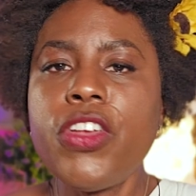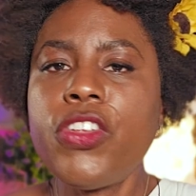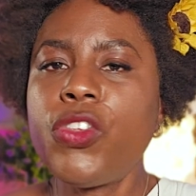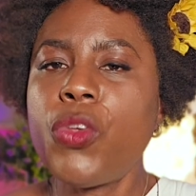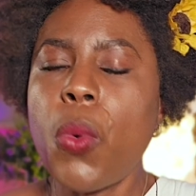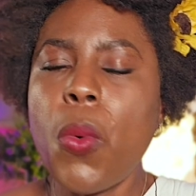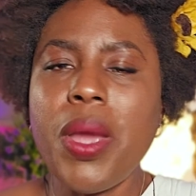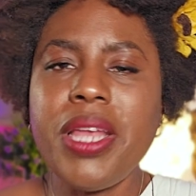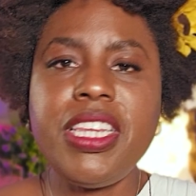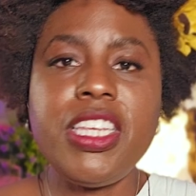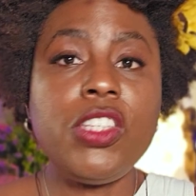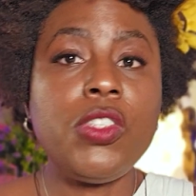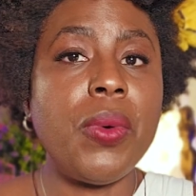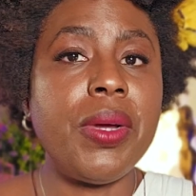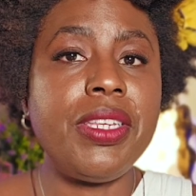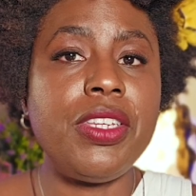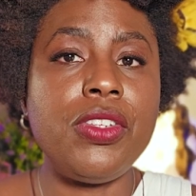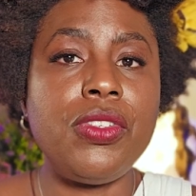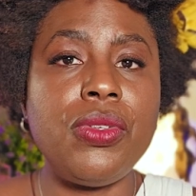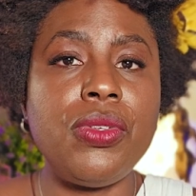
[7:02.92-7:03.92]

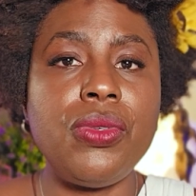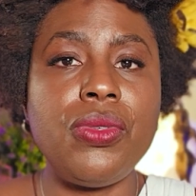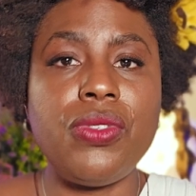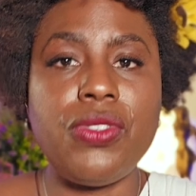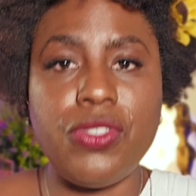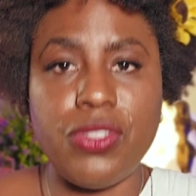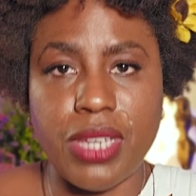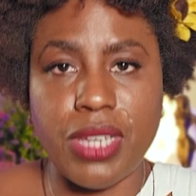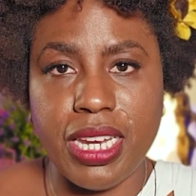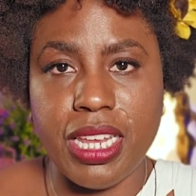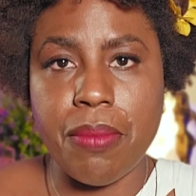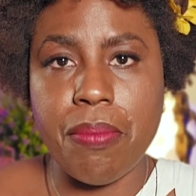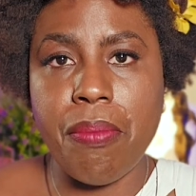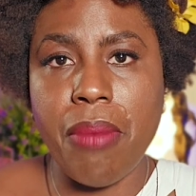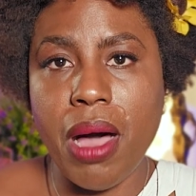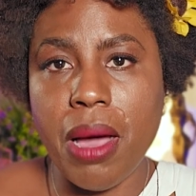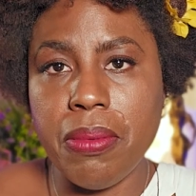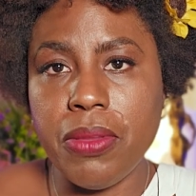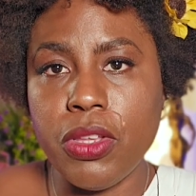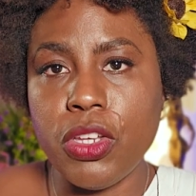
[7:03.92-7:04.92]
2022 study
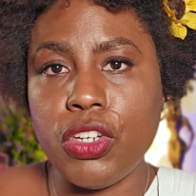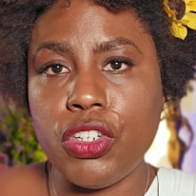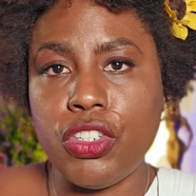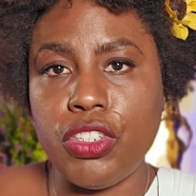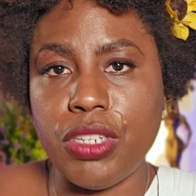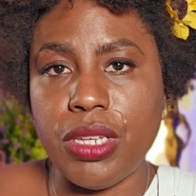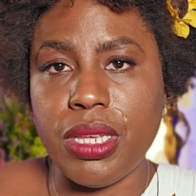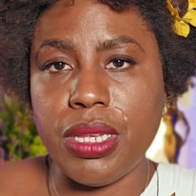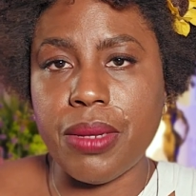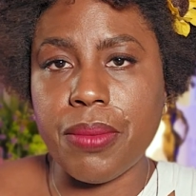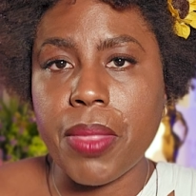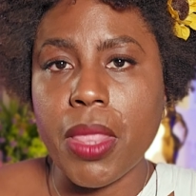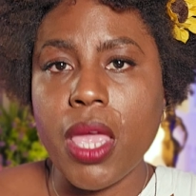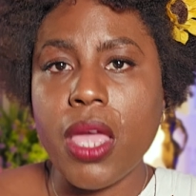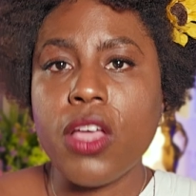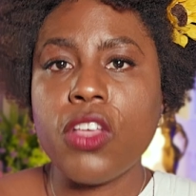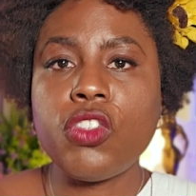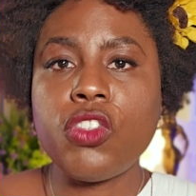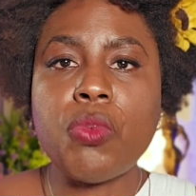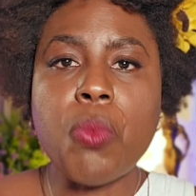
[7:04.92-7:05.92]
published in
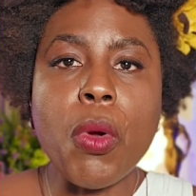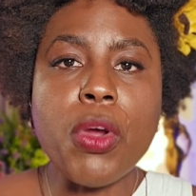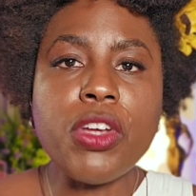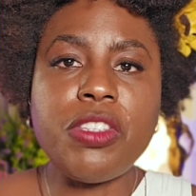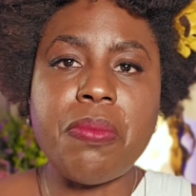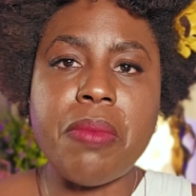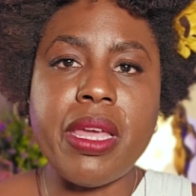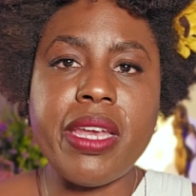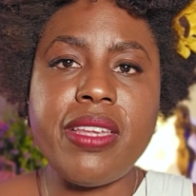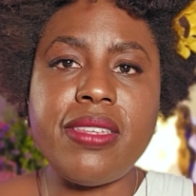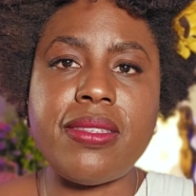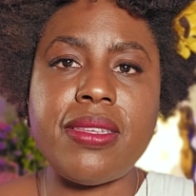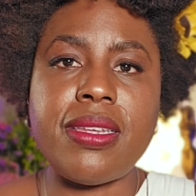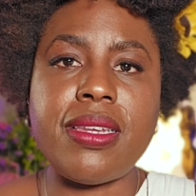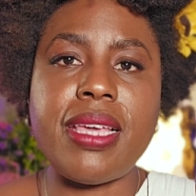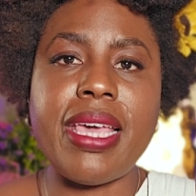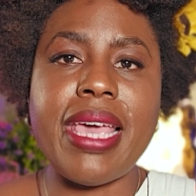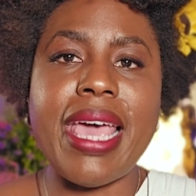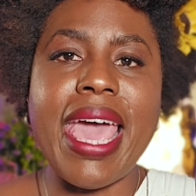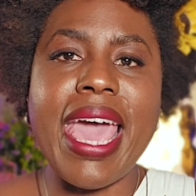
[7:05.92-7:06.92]
Sports
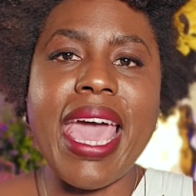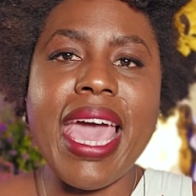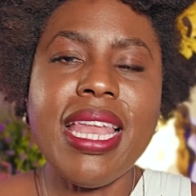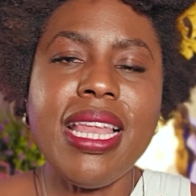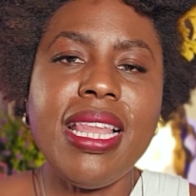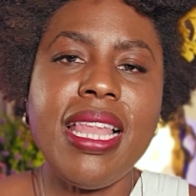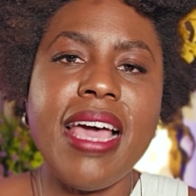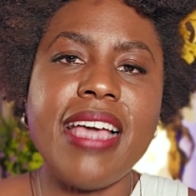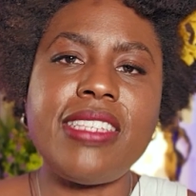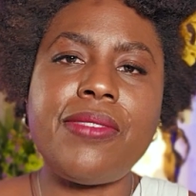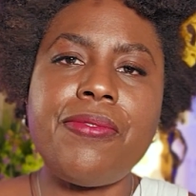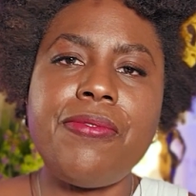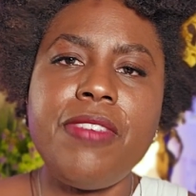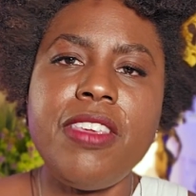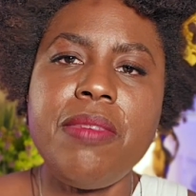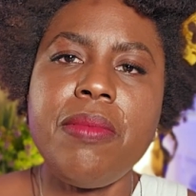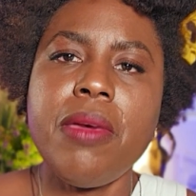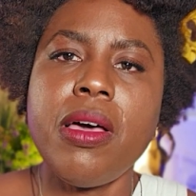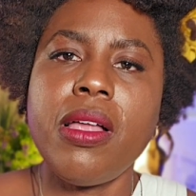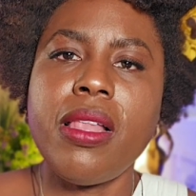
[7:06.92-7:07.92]
Medicine analyzed
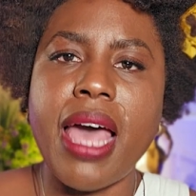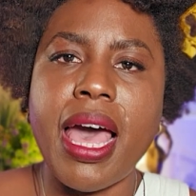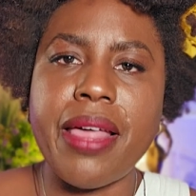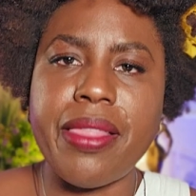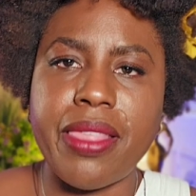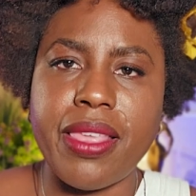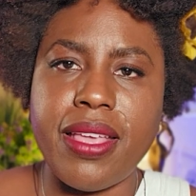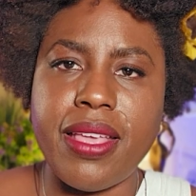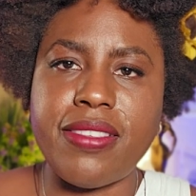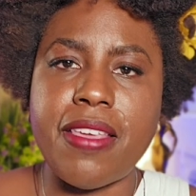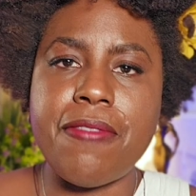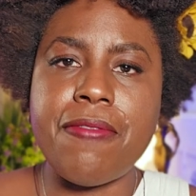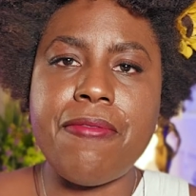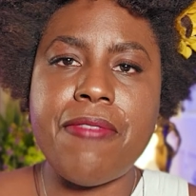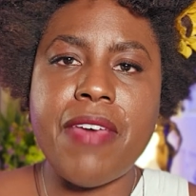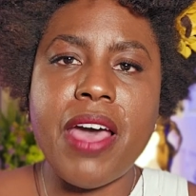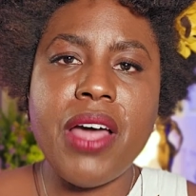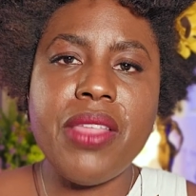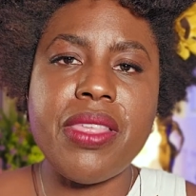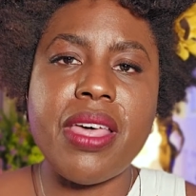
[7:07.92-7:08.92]
female athletes
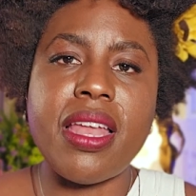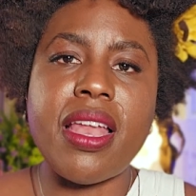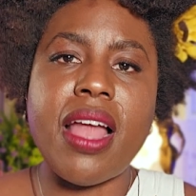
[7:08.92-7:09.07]
and found that